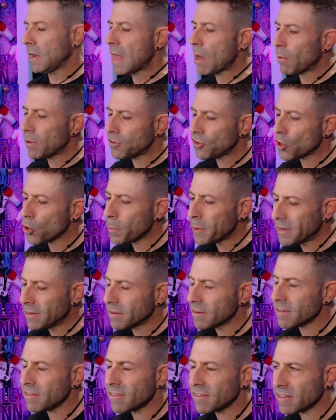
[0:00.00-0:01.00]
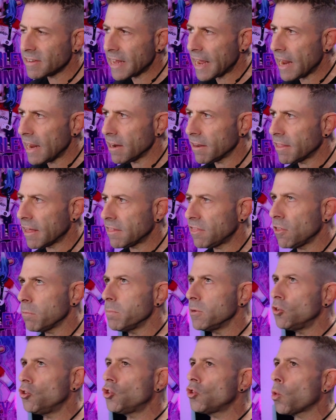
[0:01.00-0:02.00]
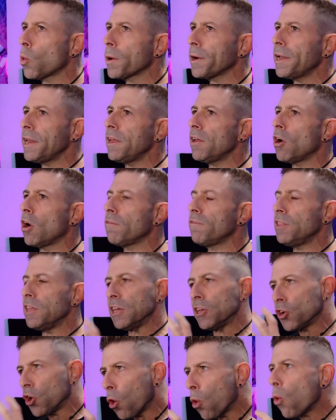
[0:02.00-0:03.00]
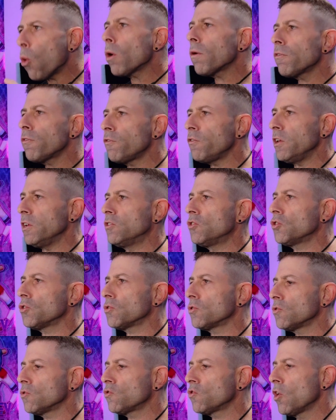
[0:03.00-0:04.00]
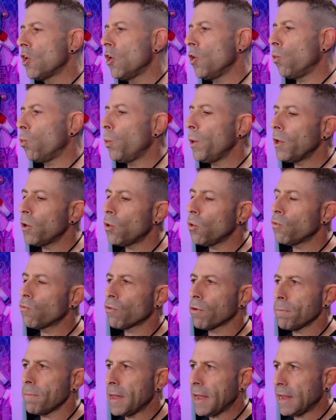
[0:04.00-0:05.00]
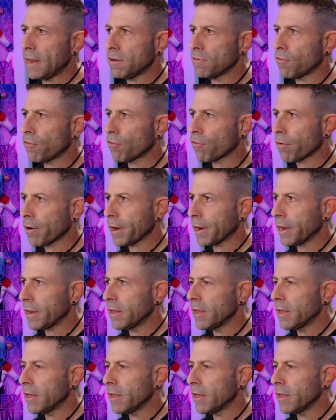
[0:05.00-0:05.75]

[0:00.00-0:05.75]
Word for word: Now, Adobe did state that the majority of the core features will remain free.